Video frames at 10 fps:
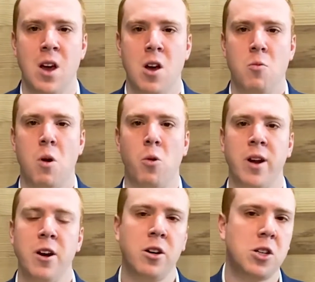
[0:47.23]
What we're
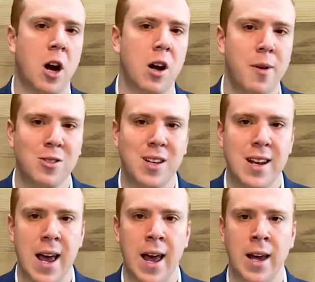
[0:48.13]
here to talk about
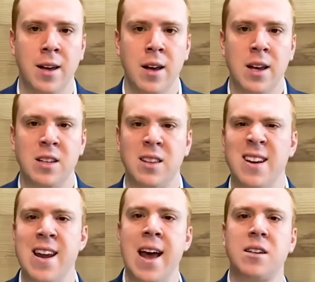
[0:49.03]
today is the
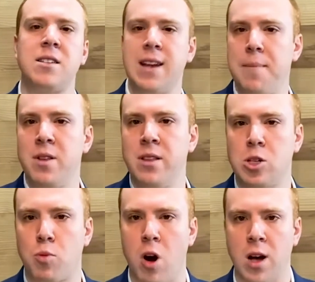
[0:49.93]
next step in
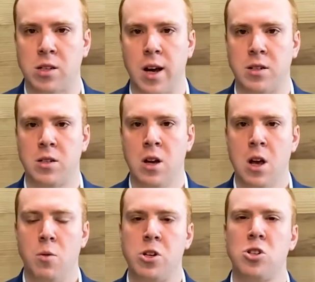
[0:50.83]
this process,
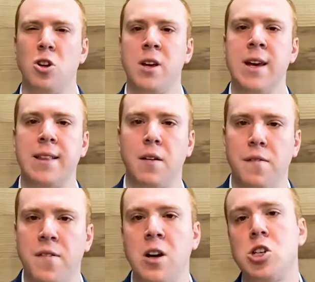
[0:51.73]
which is looking at the
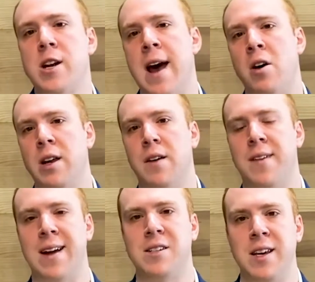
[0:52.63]
functionality of
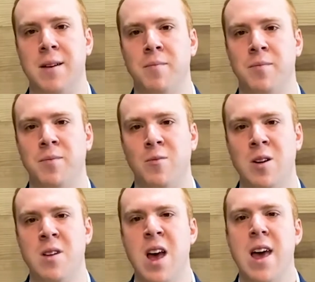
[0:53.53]
that team.
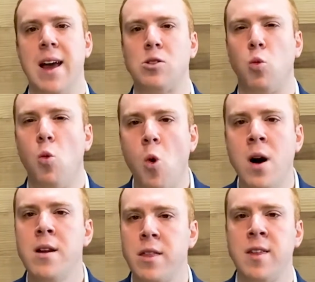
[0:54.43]
It's
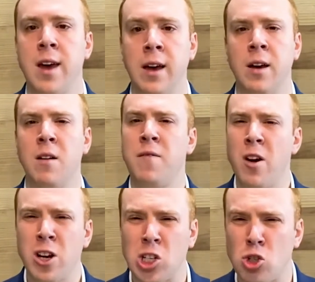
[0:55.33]
one thing and a
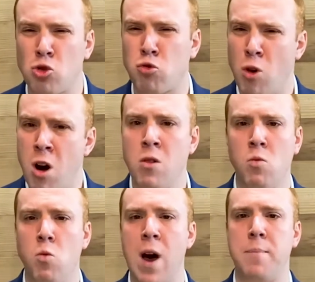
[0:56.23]
very
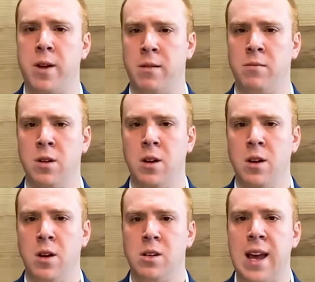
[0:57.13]
strong
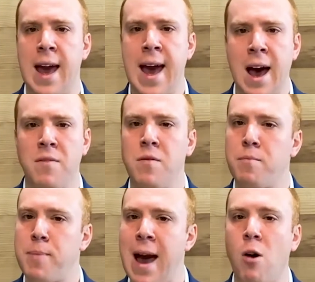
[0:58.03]
weapon to have
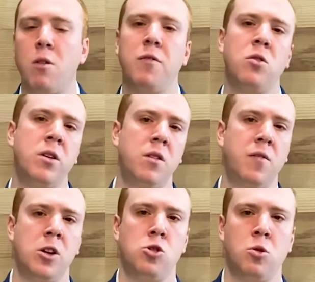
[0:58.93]
powerful
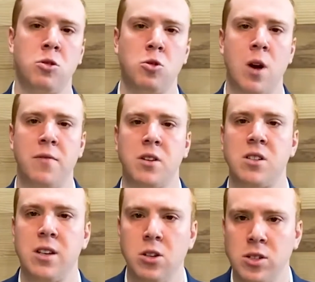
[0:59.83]
individuals who have the
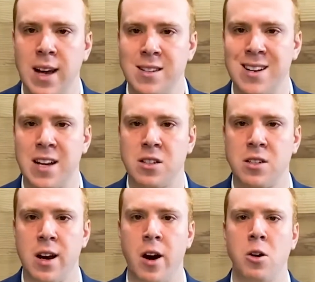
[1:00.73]
skill sets
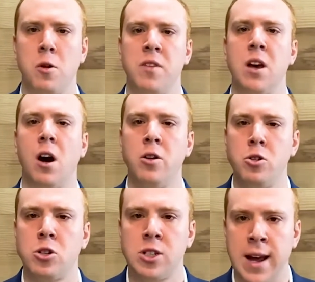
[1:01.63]
necessary, who have the
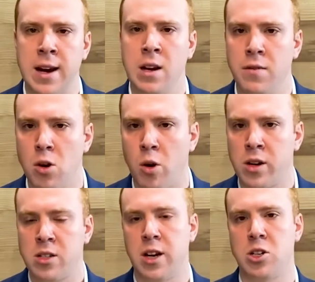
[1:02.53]
understanding of the
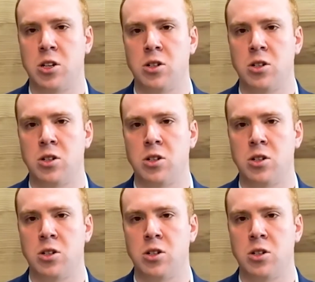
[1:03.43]
organization's